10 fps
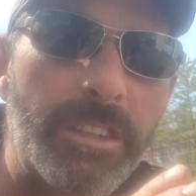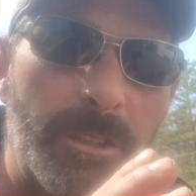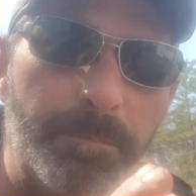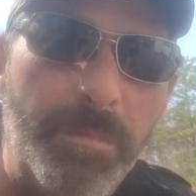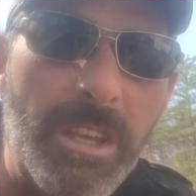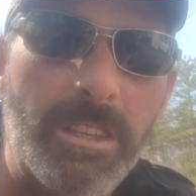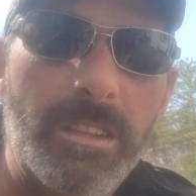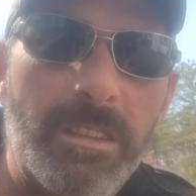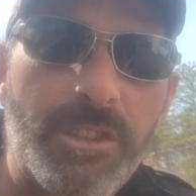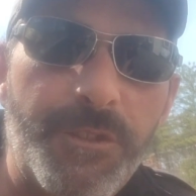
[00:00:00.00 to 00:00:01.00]
and compete
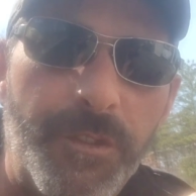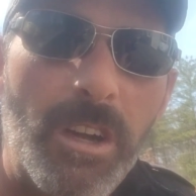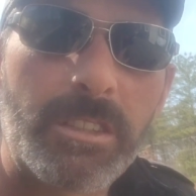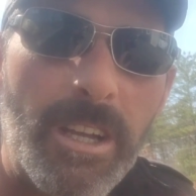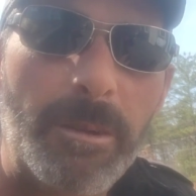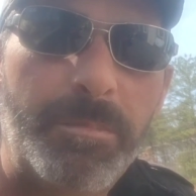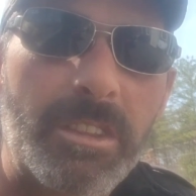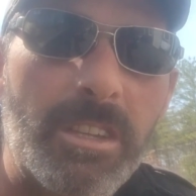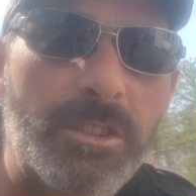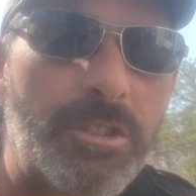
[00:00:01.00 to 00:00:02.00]
in this fun
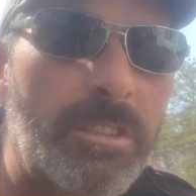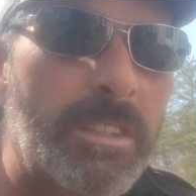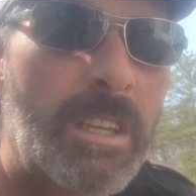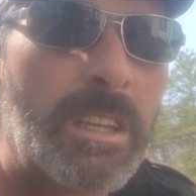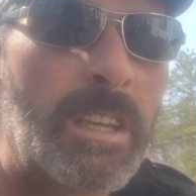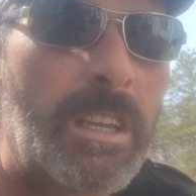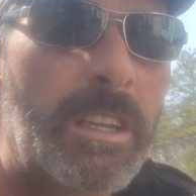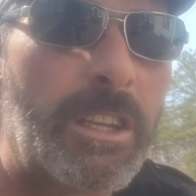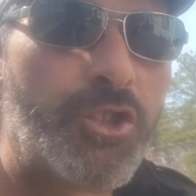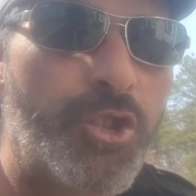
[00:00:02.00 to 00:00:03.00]
competition
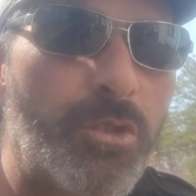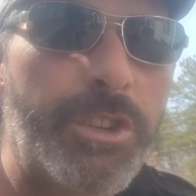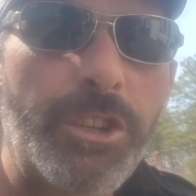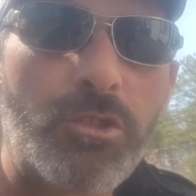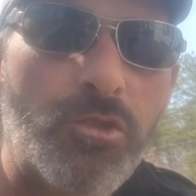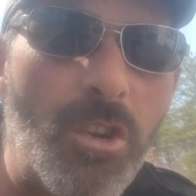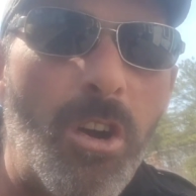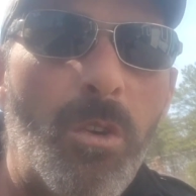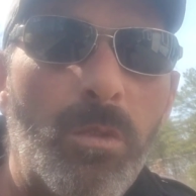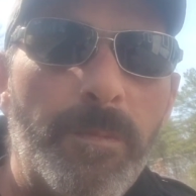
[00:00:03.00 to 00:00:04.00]
is you can
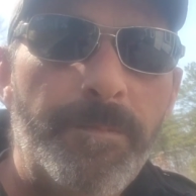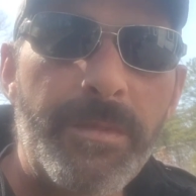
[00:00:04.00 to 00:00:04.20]
grow